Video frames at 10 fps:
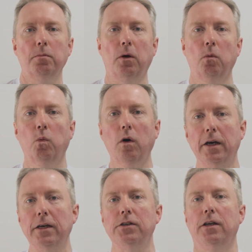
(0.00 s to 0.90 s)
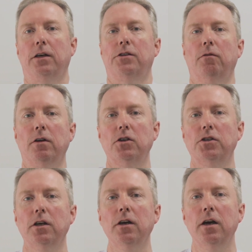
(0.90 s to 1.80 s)
about what is an asset
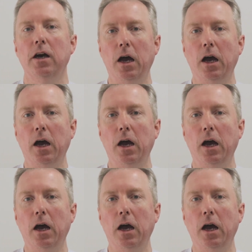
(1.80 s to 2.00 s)
register,